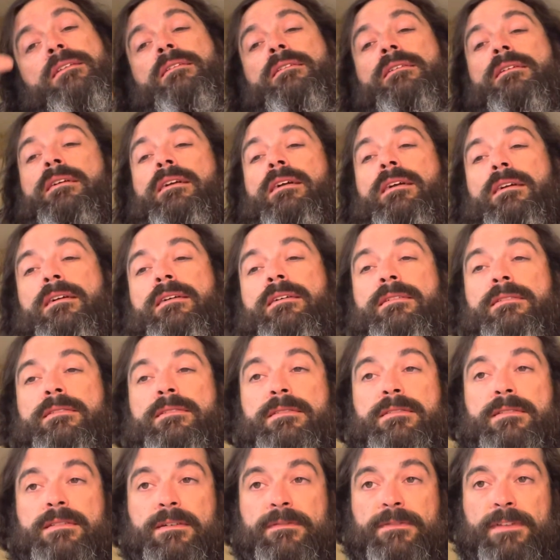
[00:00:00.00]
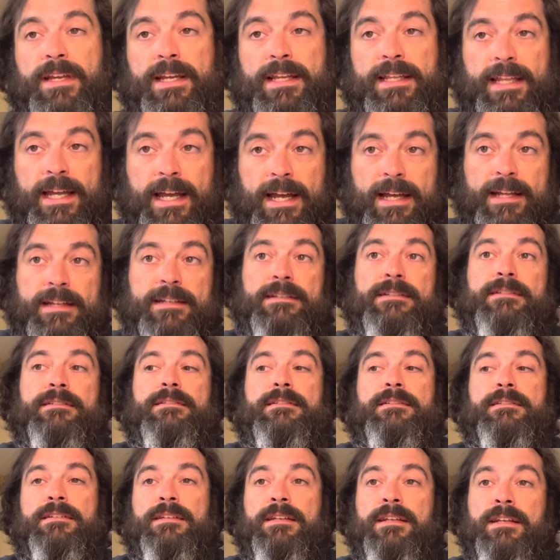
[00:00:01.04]
and stuff like that
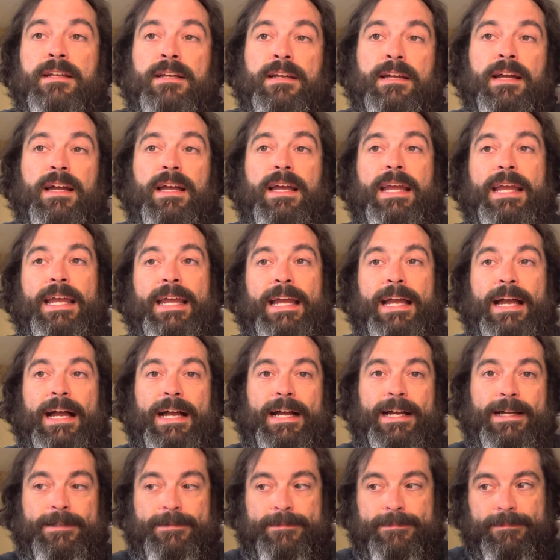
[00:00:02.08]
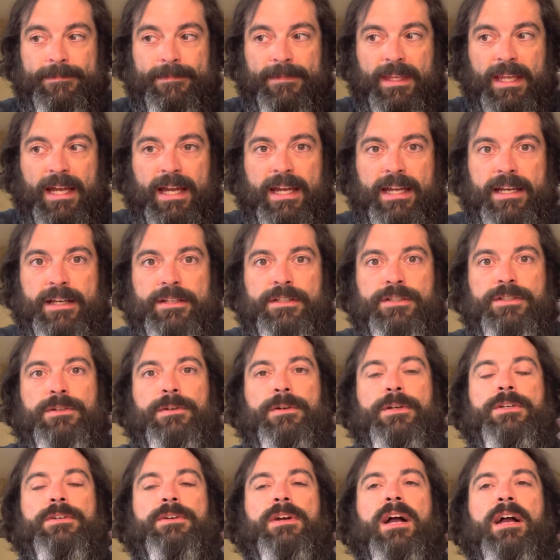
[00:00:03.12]
and i
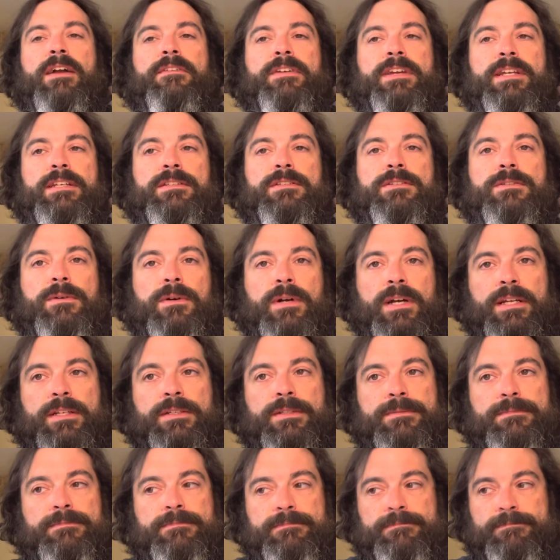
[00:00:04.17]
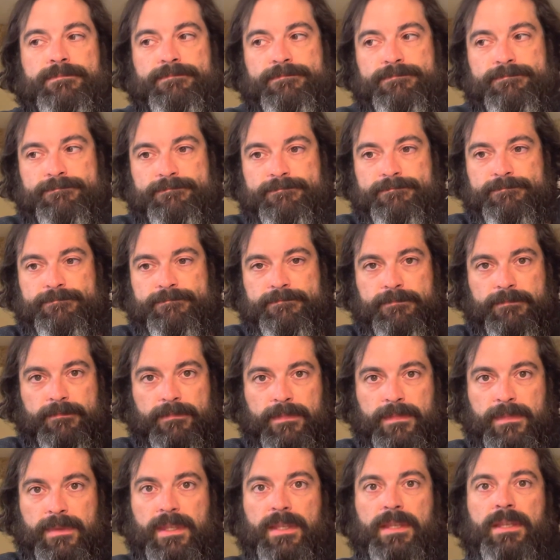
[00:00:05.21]
enjoy driving so i
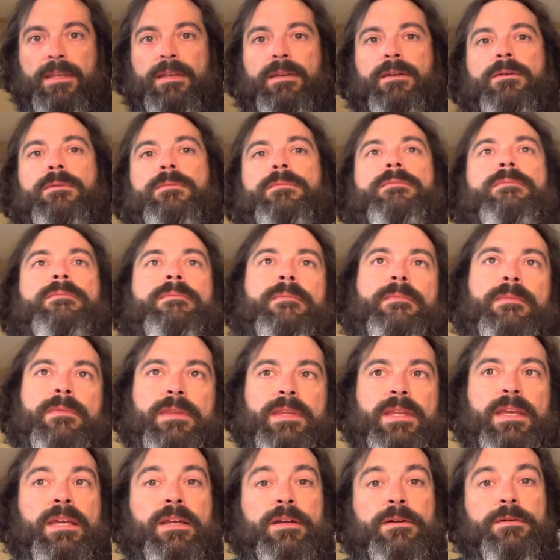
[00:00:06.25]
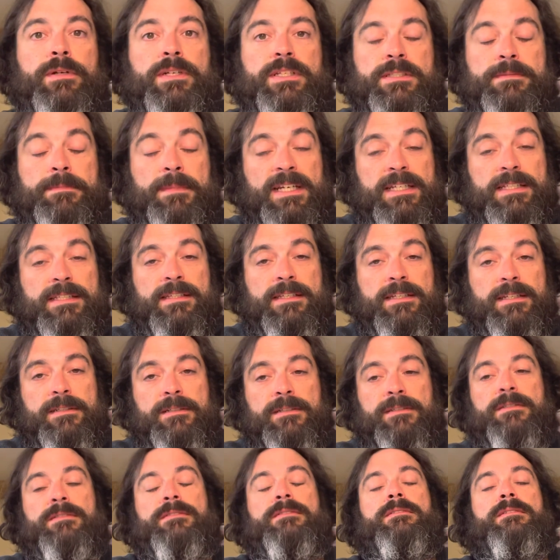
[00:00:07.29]
you know increase my
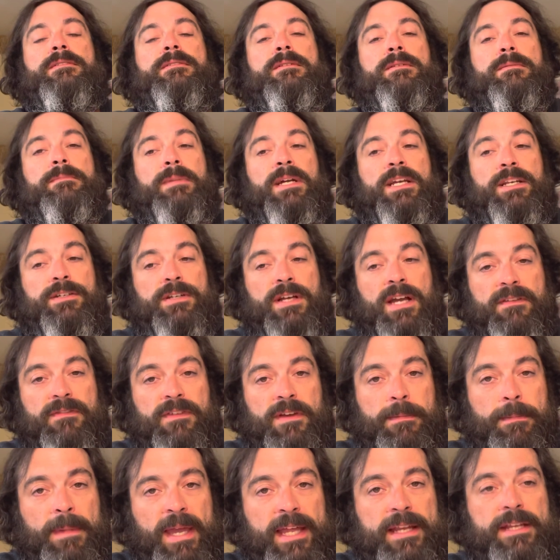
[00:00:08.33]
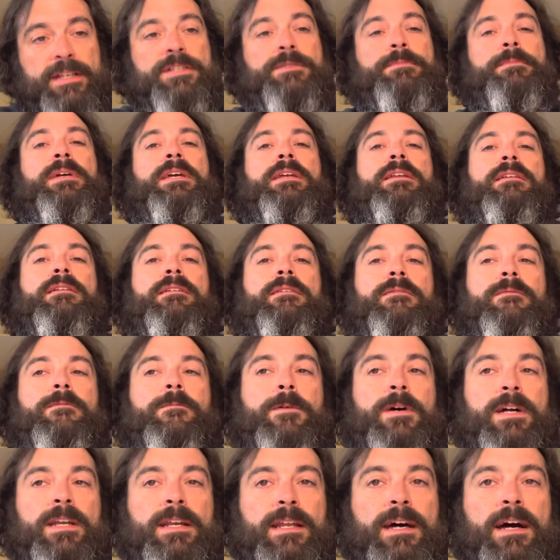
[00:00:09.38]
skills and my traffic management and
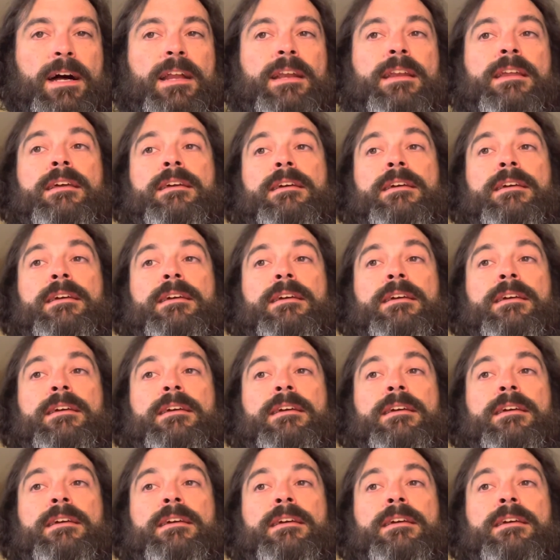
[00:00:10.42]
whatnot